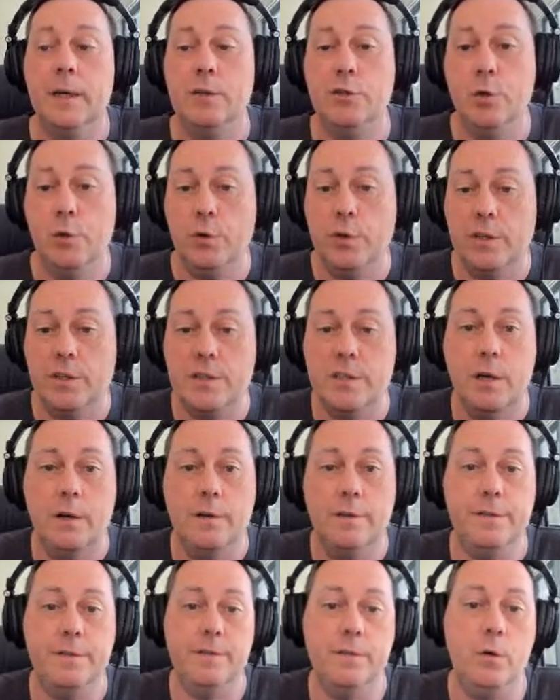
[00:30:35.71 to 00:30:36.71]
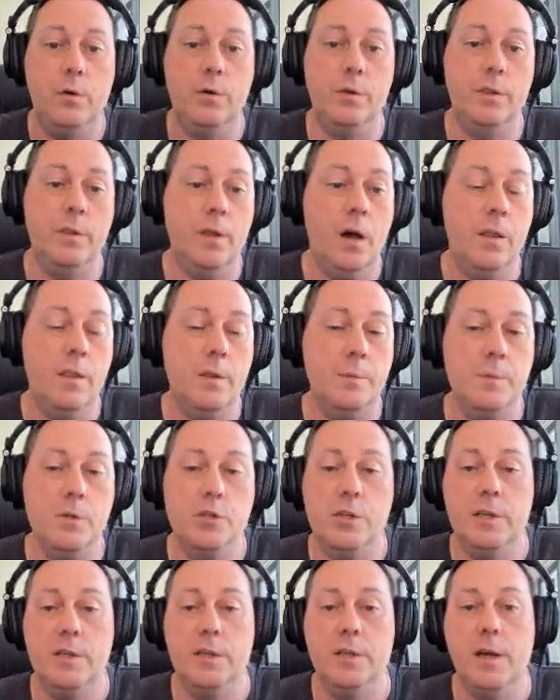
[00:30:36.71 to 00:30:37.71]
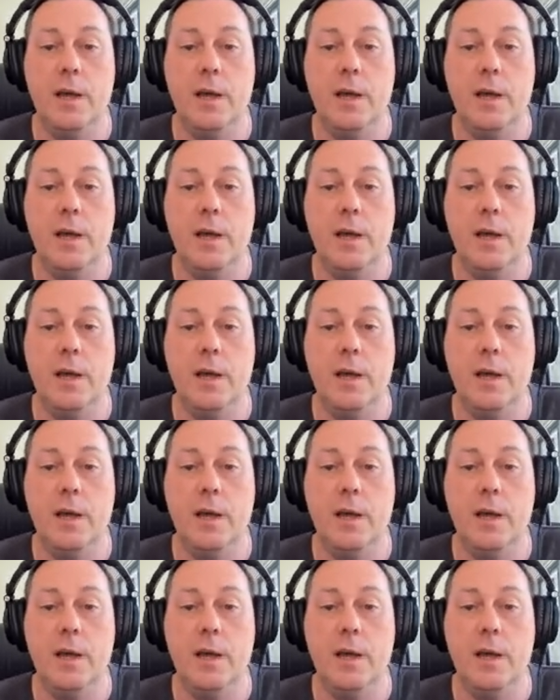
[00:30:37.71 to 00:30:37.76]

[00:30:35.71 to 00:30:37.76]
do all your stuff on the other machine,